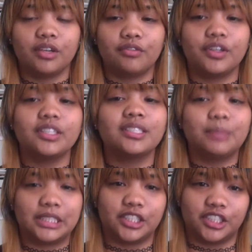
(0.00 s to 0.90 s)
For the
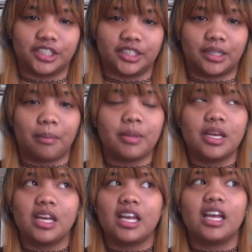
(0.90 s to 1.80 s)
semester system,
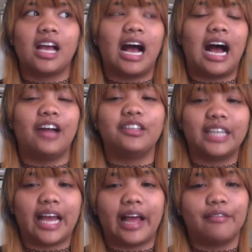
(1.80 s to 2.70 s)
I only
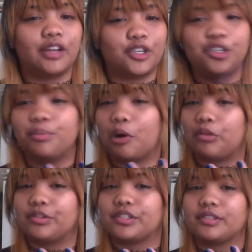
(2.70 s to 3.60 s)
have two
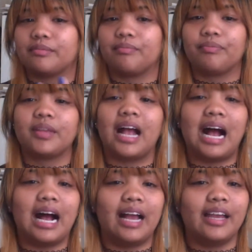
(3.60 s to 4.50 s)
pros.
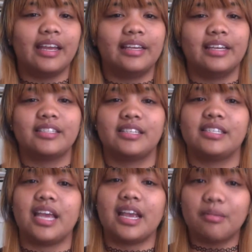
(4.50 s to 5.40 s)
I get to
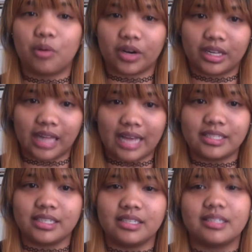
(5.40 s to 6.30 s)
take more
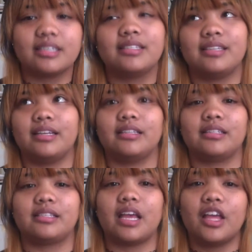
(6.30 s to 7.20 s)
classes
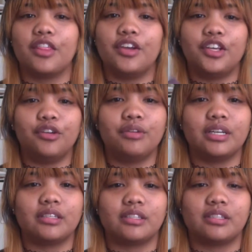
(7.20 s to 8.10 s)
since
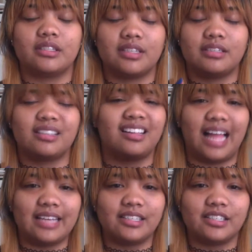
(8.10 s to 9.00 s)
the
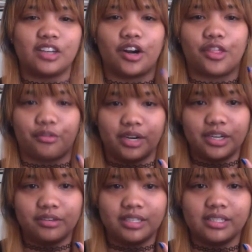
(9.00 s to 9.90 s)
classes are 3
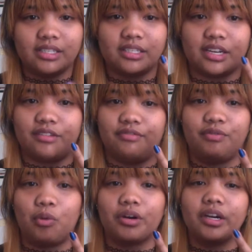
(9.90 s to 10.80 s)
units instead of
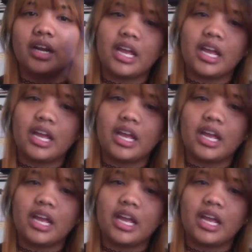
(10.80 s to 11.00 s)
4.